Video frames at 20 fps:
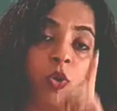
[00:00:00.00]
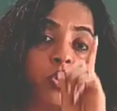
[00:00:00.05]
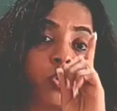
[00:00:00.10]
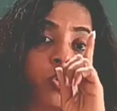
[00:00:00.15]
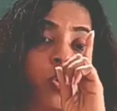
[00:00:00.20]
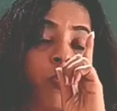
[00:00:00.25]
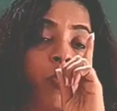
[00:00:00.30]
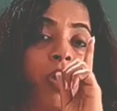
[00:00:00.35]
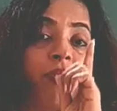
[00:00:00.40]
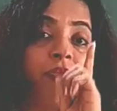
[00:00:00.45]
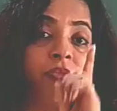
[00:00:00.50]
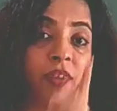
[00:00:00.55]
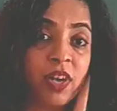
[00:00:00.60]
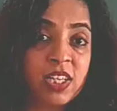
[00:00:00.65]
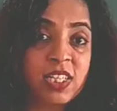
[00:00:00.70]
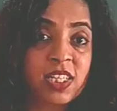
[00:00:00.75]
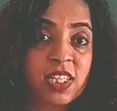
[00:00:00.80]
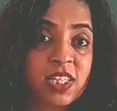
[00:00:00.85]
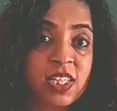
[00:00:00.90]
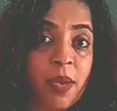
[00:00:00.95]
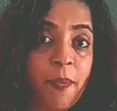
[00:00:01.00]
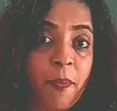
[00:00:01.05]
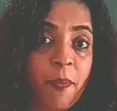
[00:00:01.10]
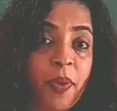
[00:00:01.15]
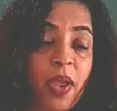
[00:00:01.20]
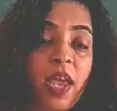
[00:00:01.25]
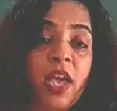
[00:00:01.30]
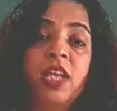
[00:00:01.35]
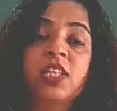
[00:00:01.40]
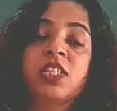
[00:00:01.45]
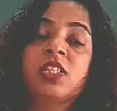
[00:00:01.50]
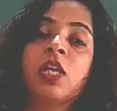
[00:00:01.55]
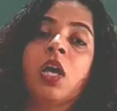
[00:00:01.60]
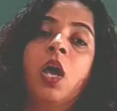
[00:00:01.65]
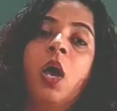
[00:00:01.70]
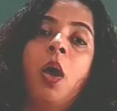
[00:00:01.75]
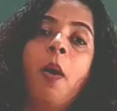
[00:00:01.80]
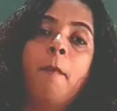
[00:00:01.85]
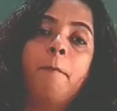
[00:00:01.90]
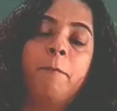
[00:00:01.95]
So my first tip is,
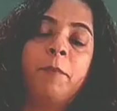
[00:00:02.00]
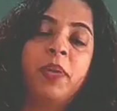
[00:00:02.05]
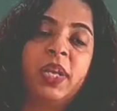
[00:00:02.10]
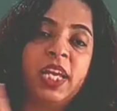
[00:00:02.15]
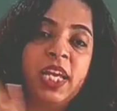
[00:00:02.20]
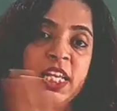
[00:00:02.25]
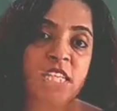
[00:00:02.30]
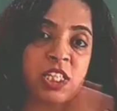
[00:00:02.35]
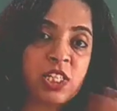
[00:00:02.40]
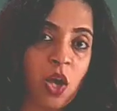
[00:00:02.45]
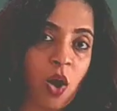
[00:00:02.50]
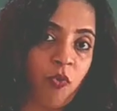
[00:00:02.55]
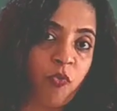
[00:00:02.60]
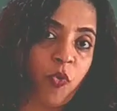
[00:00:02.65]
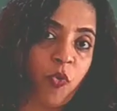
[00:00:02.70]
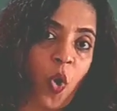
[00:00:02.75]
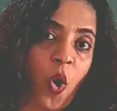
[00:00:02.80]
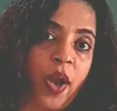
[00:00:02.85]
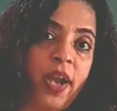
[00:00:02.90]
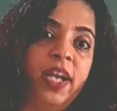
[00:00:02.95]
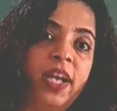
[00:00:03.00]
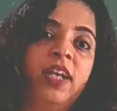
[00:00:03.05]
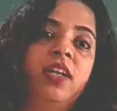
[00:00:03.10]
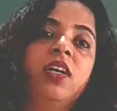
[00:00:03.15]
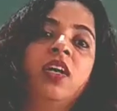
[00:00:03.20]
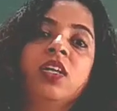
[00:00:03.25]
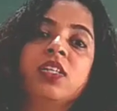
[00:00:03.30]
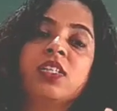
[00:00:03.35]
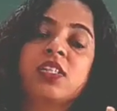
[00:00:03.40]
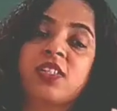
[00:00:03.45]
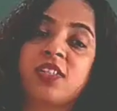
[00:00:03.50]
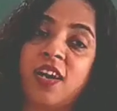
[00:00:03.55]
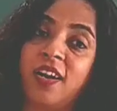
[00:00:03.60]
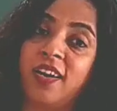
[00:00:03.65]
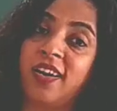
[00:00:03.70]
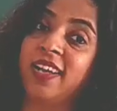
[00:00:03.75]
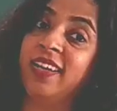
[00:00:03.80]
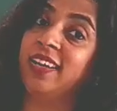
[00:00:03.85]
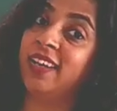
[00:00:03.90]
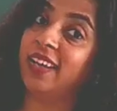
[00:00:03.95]
please avoid
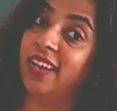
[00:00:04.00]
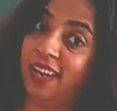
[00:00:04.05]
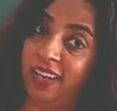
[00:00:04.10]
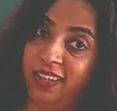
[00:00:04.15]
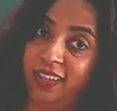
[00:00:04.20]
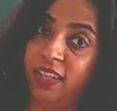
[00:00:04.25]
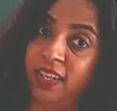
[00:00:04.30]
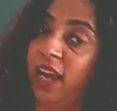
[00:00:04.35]
studying late